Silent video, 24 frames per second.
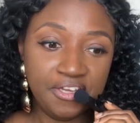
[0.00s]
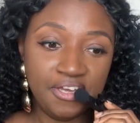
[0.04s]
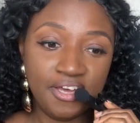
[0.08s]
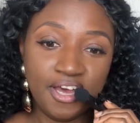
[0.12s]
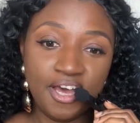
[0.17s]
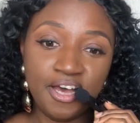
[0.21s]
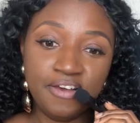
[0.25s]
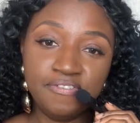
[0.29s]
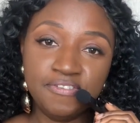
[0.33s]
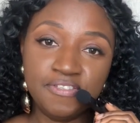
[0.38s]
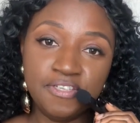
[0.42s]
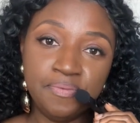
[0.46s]

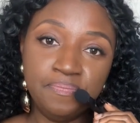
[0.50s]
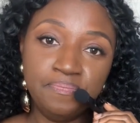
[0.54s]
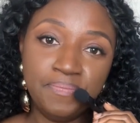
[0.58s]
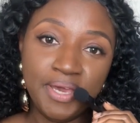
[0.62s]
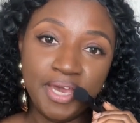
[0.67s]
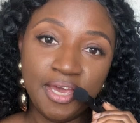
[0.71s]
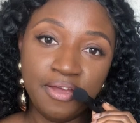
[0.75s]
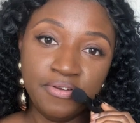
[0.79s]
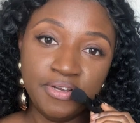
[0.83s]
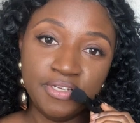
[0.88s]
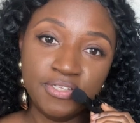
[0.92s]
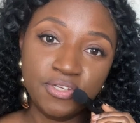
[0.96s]
I've seen
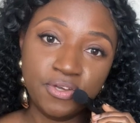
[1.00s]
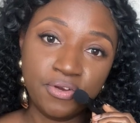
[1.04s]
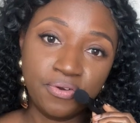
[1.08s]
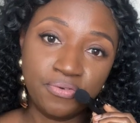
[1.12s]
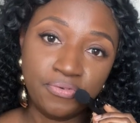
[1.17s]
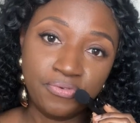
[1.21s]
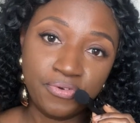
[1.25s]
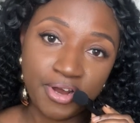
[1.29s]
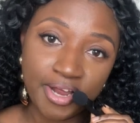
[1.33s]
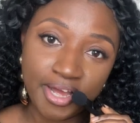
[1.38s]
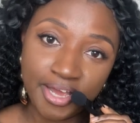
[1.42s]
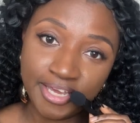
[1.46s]
parents
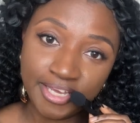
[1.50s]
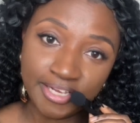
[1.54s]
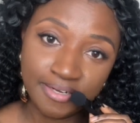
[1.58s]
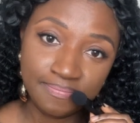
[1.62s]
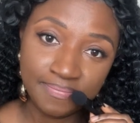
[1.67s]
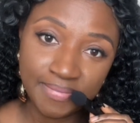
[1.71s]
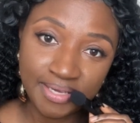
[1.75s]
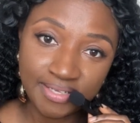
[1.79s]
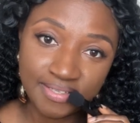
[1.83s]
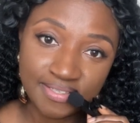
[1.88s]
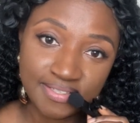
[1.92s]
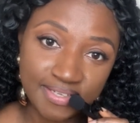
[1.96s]
cry
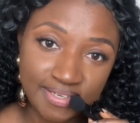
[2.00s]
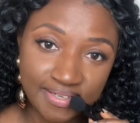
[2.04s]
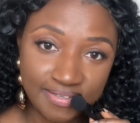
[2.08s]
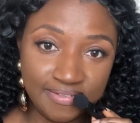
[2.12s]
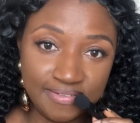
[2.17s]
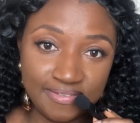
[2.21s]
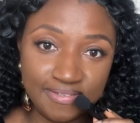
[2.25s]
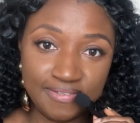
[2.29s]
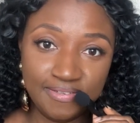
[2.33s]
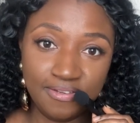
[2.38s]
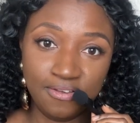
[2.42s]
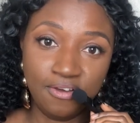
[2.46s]
in
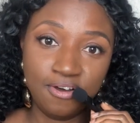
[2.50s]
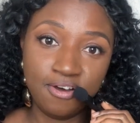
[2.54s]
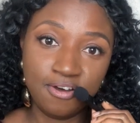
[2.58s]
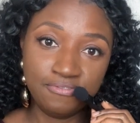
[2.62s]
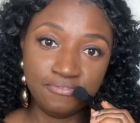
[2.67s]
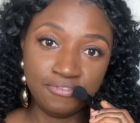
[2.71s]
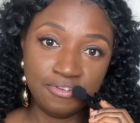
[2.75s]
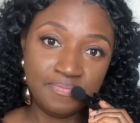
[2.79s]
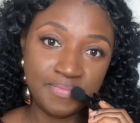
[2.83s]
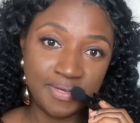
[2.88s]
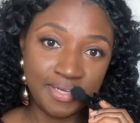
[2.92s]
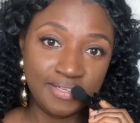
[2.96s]
meetings,
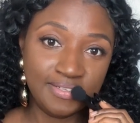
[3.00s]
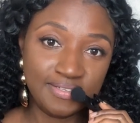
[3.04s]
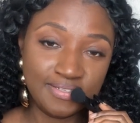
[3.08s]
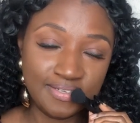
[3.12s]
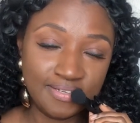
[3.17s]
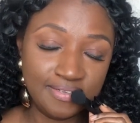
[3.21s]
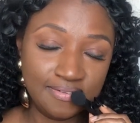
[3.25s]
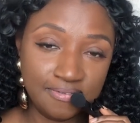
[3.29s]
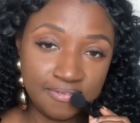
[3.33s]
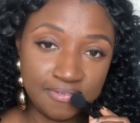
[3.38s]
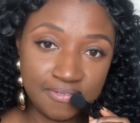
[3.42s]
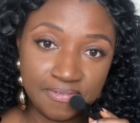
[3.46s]
coffee
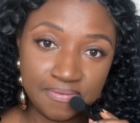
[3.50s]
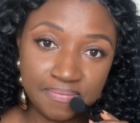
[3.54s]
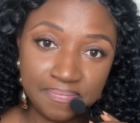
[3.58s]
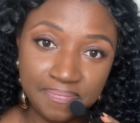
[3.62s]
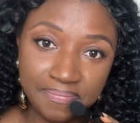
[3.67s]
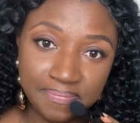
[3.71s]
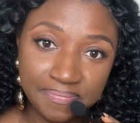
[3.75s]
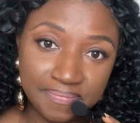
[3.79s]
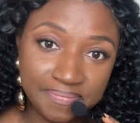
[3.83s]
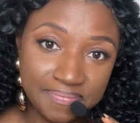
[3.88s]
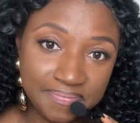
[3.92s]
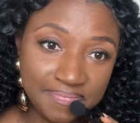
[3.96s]
meetings.
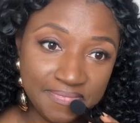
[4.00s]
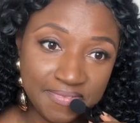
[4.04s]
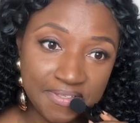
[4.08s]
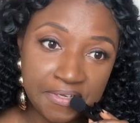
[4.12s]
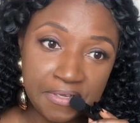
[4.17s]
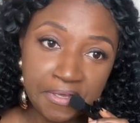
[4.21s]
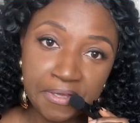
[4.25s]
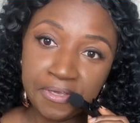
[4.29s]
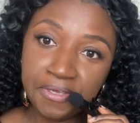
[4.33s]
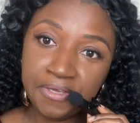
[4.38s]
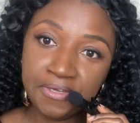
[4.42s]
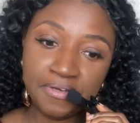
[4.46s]

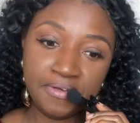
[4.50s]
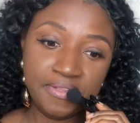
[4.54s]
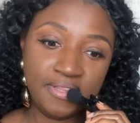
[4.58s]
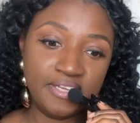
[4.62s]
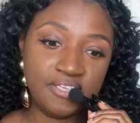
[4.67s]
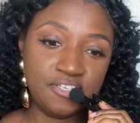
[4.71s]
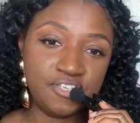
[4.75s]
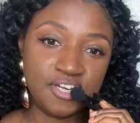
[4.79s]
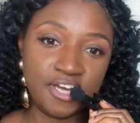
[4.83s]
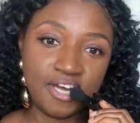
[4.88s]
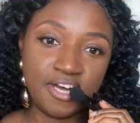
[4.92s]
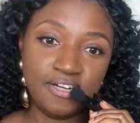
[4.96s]
Their
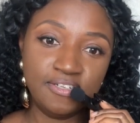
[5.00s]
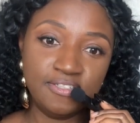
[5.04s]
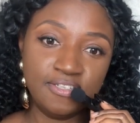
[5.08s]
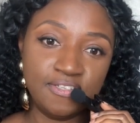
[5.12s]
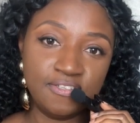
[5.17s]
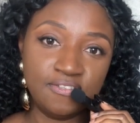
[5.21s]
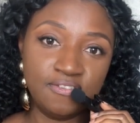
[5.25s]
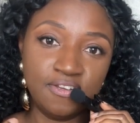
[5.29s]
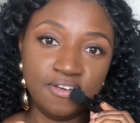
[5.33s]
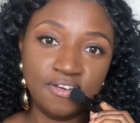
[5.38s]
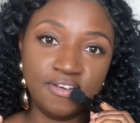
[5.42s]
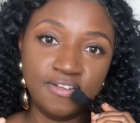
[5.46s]
child
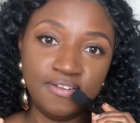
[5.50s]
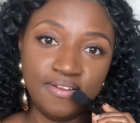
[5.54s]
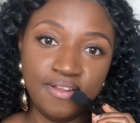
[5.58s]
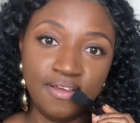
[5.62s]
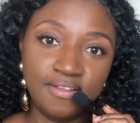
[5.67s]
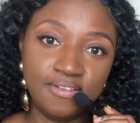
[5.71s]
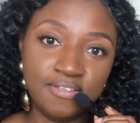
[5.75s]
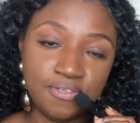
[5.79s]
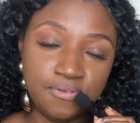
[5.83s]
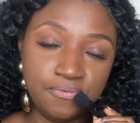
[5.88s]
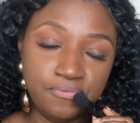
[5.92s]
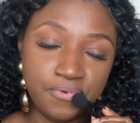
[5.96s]
is not
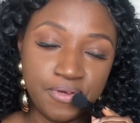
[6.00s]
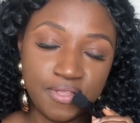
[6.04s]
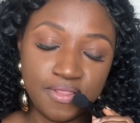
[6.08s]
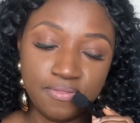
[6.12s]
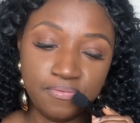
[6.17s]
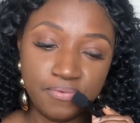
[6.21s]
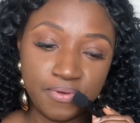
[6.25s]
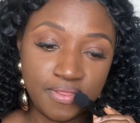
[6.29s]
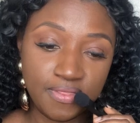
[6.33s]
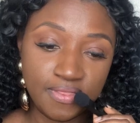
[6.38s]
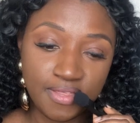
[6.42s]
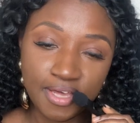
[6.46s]
connecting
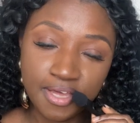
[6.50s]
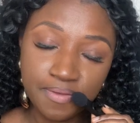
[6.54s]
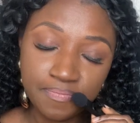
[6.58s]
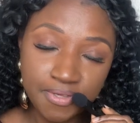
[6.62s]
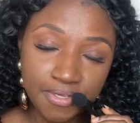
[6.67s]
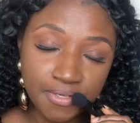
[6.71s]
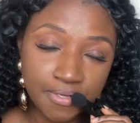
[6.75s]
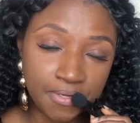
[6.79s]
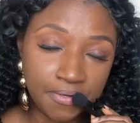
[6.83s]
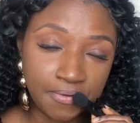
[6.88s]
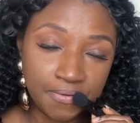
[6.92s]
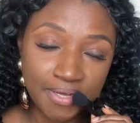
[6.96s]
with them,
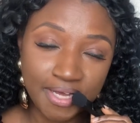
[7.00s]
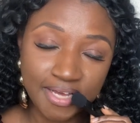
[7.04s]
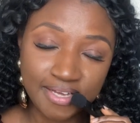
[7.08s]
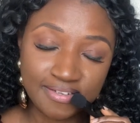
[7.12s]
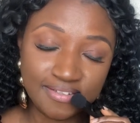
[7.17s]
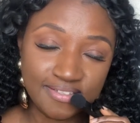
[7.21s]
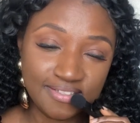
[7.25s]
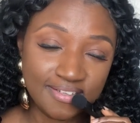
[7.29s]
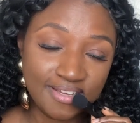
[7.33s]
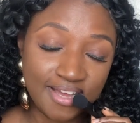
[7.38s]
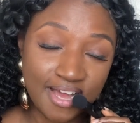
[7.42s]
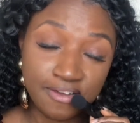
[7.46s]

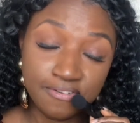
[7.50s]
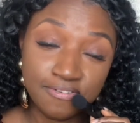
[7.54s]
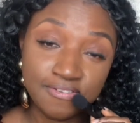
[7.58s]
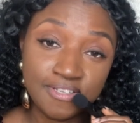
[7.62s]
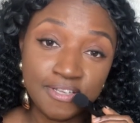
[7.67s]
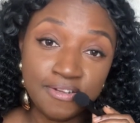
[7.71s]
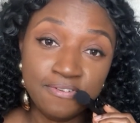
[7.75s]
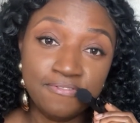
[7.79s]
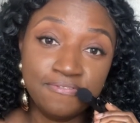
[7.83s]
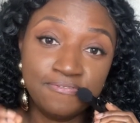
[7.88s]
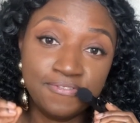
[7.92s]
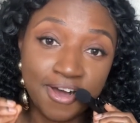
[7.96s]
and I've
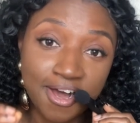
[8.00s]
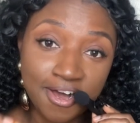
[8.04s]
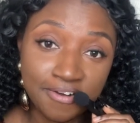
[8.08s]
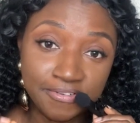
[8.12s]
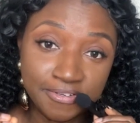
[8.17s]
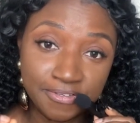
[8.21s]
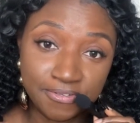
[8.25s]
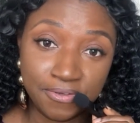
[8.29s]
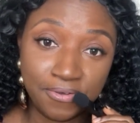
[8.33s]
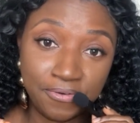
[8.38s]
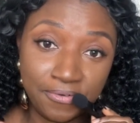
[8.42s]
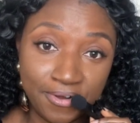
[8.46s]
seen
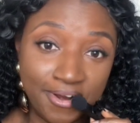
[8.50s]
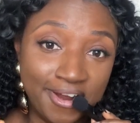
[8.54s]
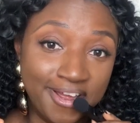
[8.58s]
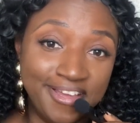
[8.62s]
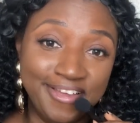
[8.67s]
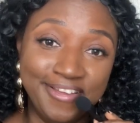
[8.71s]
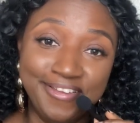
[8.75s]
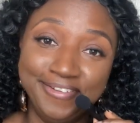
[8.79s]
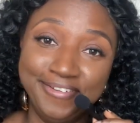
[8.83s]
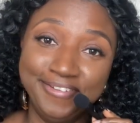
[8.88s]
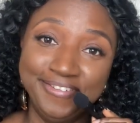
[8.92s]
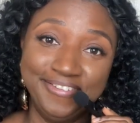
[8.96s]
fathers
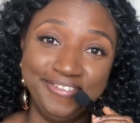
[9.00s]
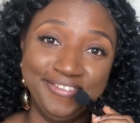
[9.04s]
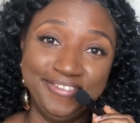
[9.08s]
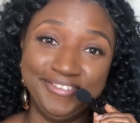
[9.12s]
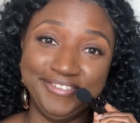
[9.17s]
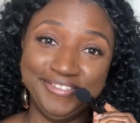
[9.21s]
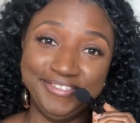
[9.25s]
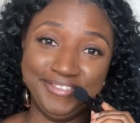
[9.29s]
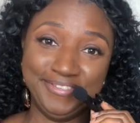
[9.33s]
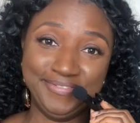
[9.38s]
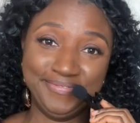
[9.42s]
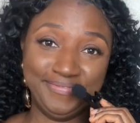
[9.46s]
cry,
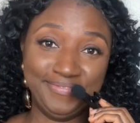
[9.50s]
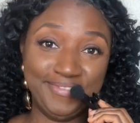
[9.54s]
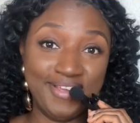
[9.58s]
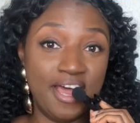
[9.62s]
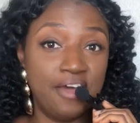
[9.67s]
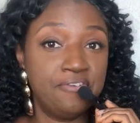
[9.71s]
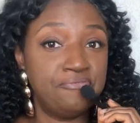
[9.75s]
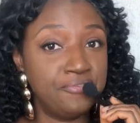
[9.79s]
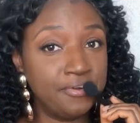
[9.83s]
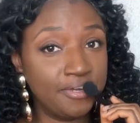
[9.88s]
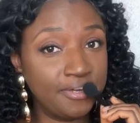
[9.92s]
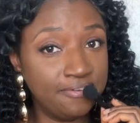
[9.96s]

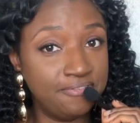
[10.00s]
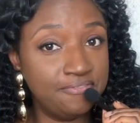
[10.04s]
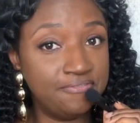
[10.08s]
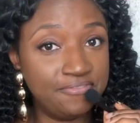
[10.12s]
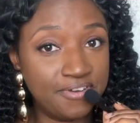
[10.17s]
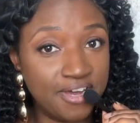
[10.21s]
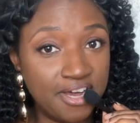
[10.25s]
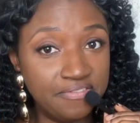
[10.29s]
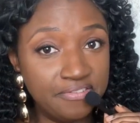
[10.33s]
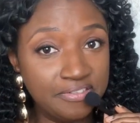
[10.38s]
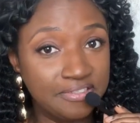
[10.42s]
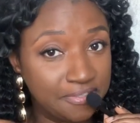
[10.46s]
African
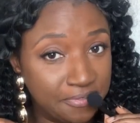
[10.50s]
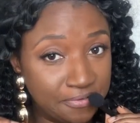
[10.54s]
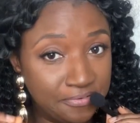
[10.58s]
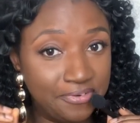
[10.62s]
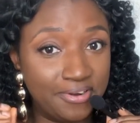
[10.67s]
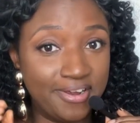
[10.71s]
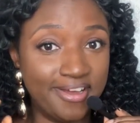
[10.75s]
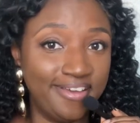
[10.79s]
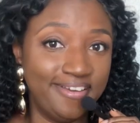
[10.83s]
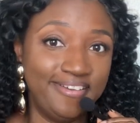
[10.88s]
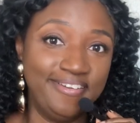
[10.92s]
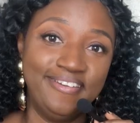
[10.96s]
fathers
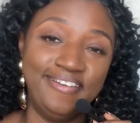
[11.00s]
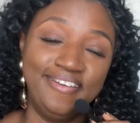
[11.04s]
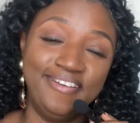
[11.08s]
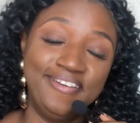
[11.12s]
cry.